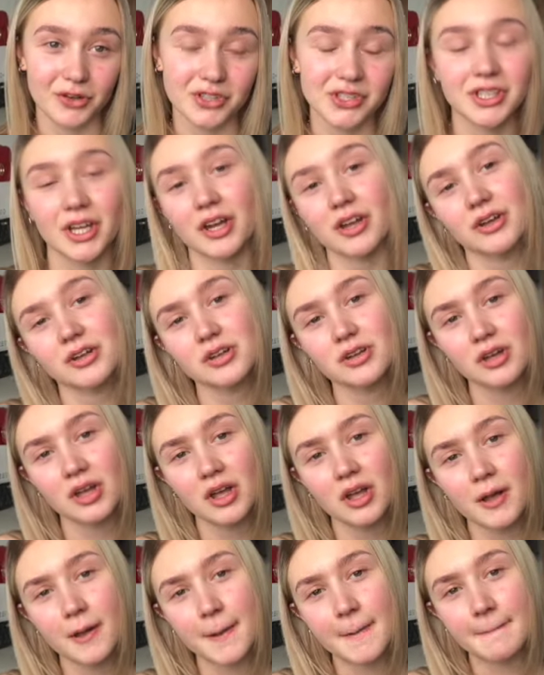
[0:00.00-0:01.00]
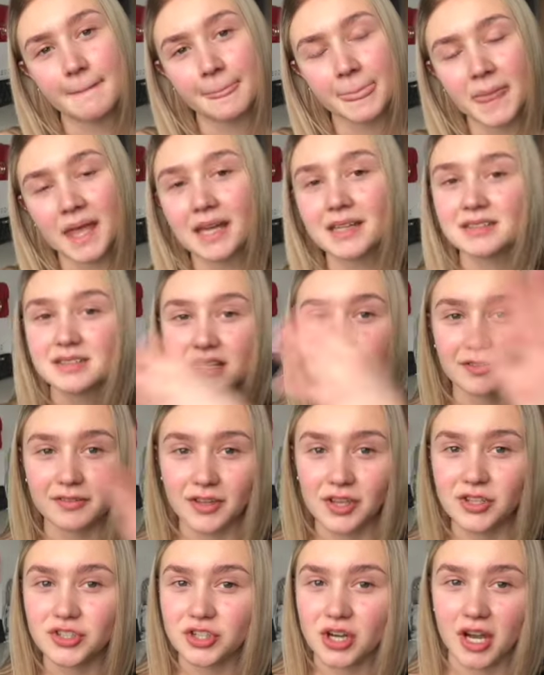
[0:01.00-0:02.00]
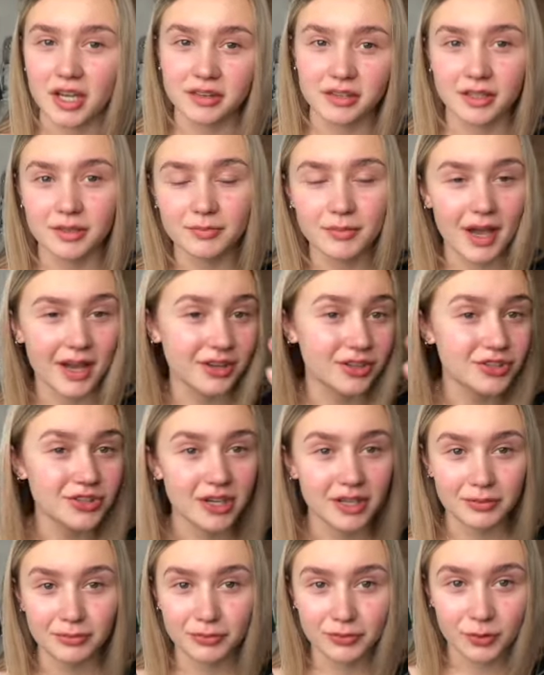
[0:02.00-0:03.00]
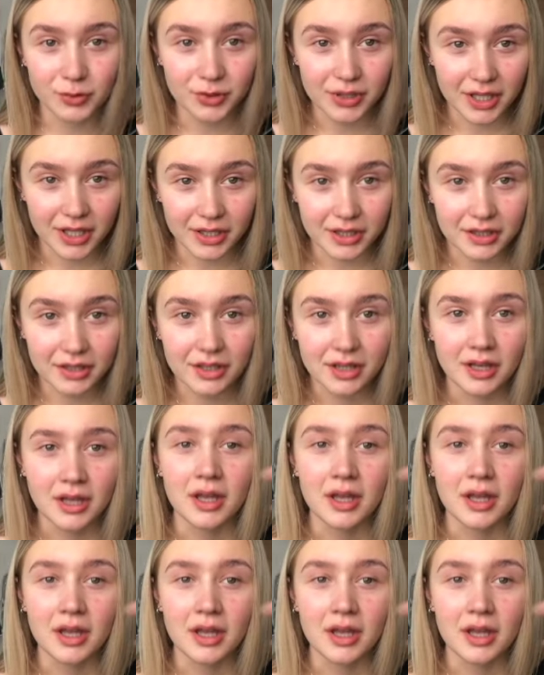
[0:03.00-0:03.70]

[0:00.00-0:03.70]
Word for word: So instead of you trying them, I can try them for you.